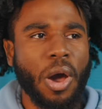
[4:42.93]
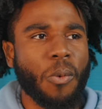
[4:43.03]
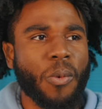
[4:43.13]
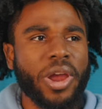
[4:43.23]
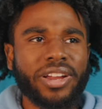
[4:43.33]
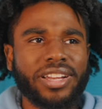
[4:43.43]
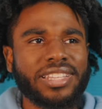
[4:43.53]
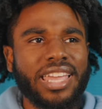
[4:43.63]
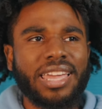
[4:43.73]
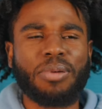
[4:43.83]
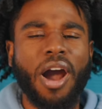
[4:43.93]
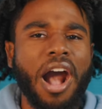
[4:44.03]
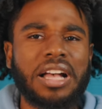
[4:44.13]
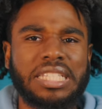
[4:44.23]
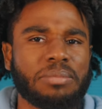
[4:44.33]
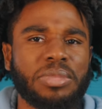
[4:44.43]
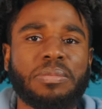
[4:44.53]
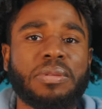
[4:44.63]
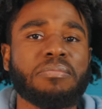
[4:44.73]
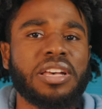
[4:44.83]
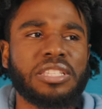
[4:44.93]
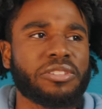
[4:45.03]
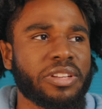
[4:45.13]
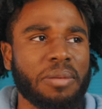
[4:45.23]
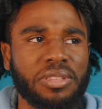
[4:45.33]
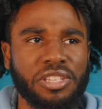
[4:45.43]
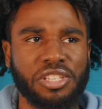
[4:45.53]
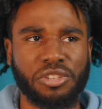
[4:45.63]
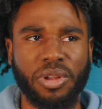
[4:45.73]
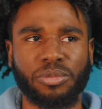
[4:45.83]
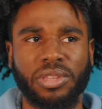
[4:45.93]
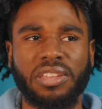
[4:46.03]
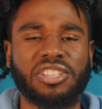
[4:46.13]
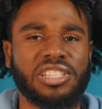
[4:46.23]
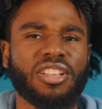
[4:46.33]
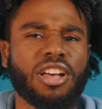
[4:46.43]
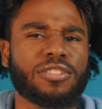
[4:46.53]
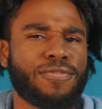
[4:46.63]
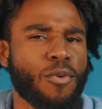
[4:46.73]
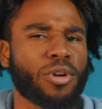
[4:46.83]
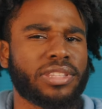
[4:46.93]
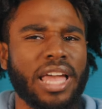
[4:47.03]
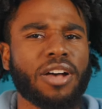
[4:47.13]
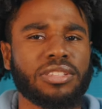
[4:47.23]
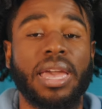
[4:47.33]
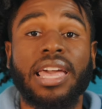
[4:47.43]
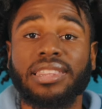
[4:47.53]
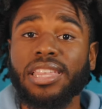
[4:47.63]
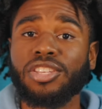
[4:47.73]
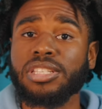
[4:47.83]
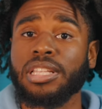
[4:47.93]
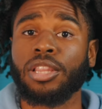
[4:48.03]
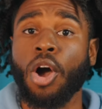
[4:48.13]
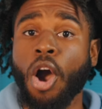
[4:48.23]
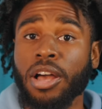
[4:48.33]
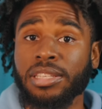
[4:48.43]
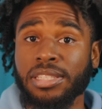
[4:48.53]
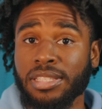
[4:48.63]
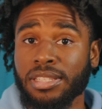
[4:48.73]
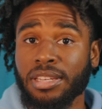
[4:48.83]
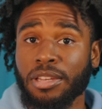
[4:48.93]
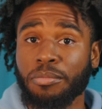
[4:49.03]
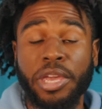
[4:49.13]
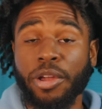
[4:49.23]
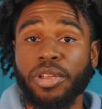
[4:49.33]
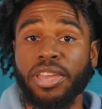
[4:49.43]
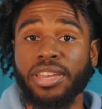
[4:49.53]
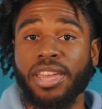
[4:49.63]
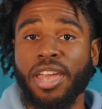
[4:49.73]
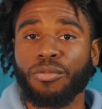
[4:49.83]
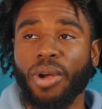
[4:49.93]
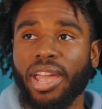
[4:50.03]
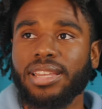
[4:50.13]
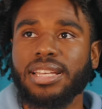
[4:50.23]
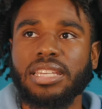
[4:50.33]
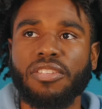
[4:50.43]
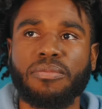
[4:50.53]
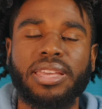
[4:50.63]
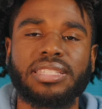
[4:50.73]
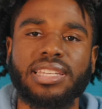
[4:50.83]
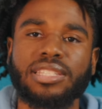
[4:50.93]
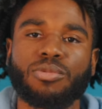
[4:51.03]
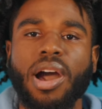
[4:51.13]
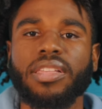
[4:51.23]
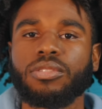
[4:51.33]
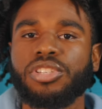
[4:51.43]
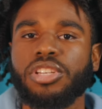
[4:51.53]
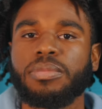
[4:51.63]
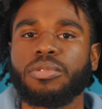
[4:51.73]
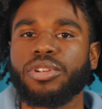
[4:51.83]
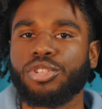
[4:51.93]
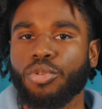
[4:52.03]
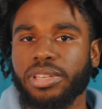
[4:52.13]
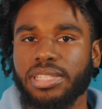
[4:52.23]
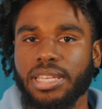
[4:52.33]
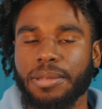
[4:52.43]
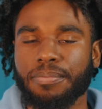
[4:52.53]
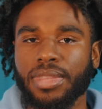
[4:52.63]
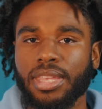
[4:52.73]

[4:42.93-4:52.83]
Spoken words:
Where could they possibly be mustering up the strength? They just lost 4,000. They just lost, period, right? It doesn't even make sense why they should be rejoicing.